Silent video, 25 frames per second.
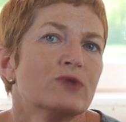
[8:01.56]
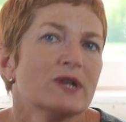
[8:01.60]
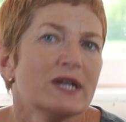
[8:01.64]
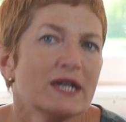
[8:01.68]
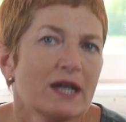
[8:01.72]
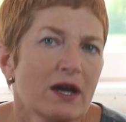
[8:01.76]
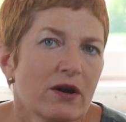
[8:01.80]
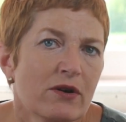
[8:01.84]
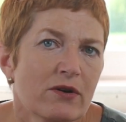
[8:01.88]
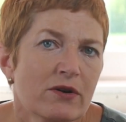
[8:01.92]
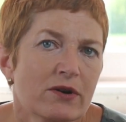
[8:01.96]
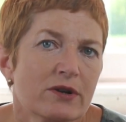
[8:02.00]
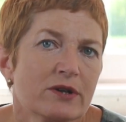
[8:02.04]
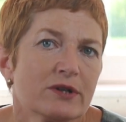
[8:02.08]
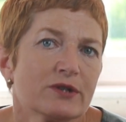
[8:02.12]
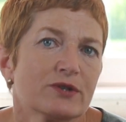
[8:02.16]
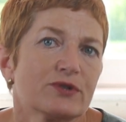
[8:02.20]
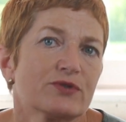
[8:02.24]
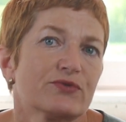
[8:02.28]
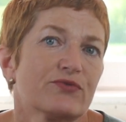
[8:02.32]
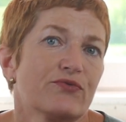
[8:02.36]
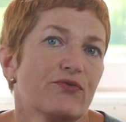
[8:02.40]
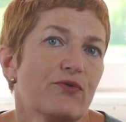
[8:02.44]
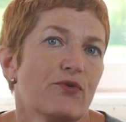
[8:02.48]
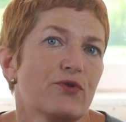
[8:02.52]

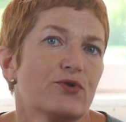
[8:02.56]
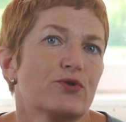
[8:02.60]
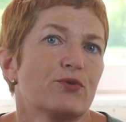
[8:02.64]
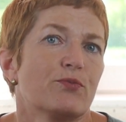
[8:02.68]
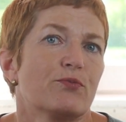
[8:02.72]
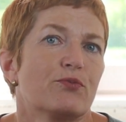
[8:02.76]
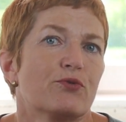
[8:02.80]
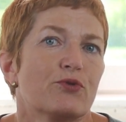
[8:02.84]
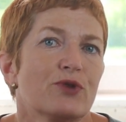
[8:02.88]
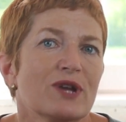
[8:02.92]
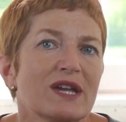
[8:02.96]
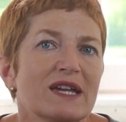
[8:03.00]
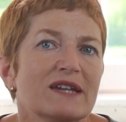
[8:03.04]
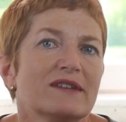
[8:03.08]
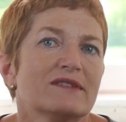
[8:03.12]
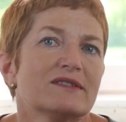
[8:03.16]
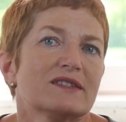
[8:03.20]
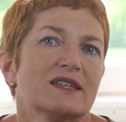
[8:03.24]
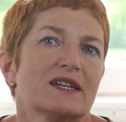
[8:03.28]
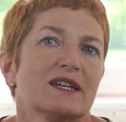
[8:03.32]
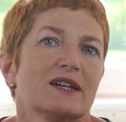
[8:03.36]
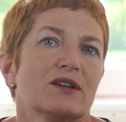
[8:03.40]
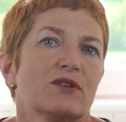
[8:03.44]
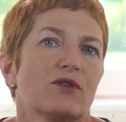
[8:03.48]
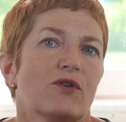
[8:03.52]
rehearse for the
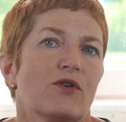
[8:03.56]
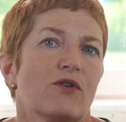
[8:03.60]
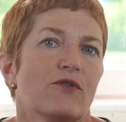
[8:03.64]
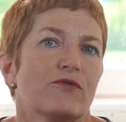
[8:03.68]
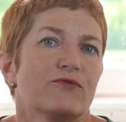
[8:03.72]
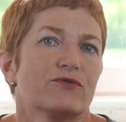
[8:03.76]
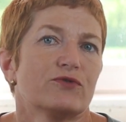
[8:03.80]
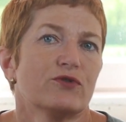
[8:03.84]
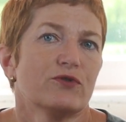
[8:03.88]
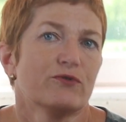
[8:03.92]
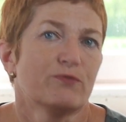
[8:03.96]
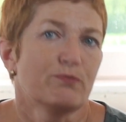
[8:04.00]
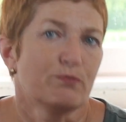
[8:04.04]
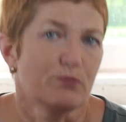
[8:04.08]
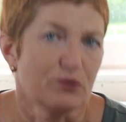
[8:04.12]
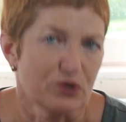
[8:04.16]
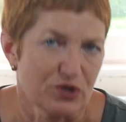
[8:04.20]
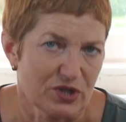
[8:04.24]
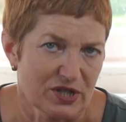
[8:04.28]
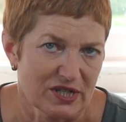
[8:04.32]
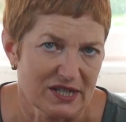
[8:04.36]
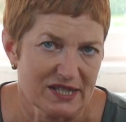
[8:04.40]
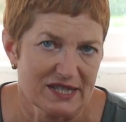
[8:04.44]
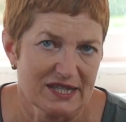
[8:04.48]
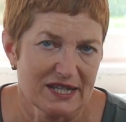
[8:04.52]
breathing of the
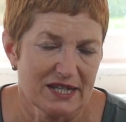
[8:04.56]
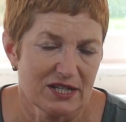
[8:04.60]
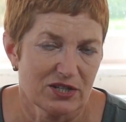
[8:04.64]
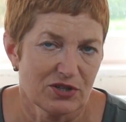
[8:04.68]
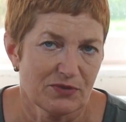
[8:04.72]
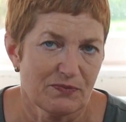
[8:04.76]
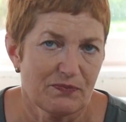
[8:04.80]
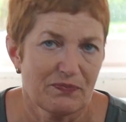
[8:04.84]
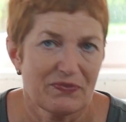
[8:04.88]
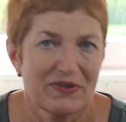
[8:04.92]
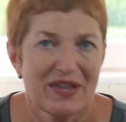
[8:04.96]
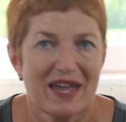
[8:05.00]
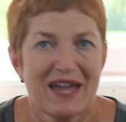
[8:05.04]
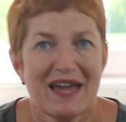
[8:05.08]
pushing stage?